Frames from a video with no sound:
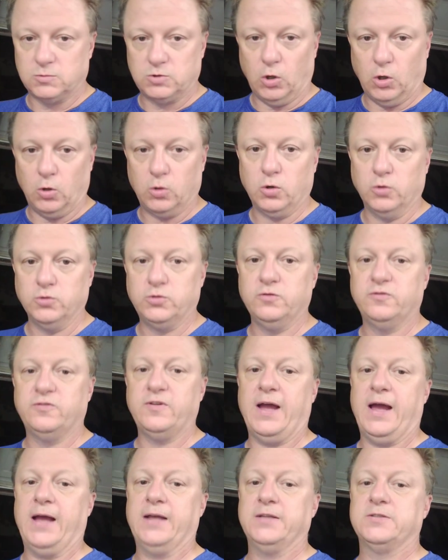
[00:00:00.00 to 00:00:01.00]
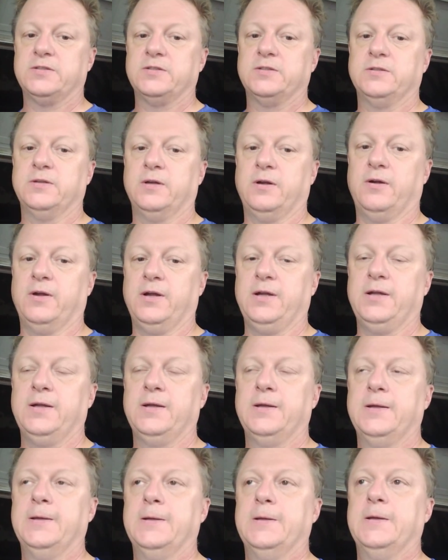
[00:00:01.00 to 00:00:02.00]
don't go too fast. All right.
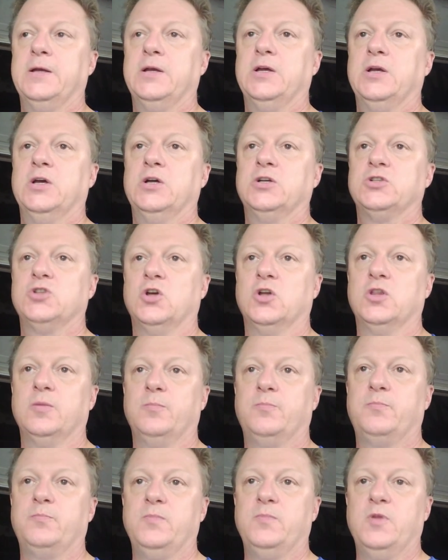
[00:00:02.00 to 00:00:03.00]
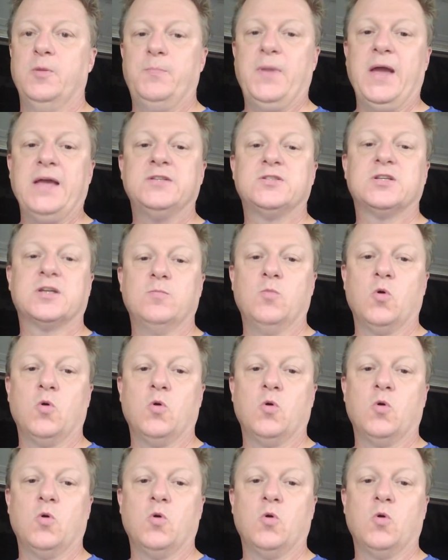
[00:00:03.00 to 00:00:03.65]
So the basic